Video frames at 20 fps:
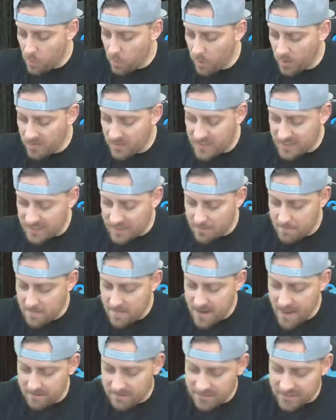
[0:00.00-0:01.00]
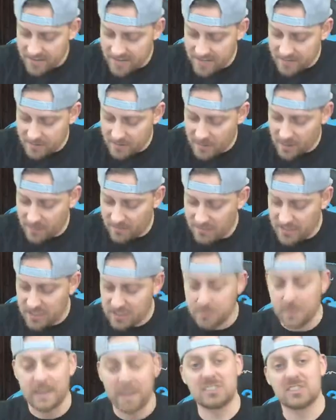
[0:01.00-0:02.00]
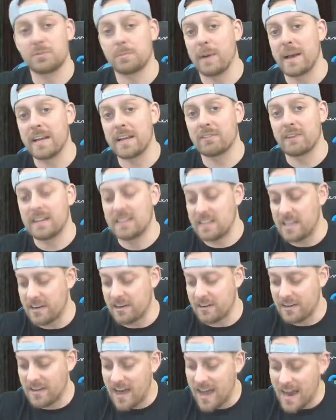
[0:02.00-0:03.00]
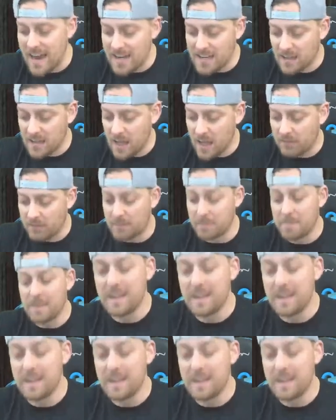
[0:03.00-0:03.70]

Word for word: one thing I'm never getting rid of is my spike right there. Kind of love them.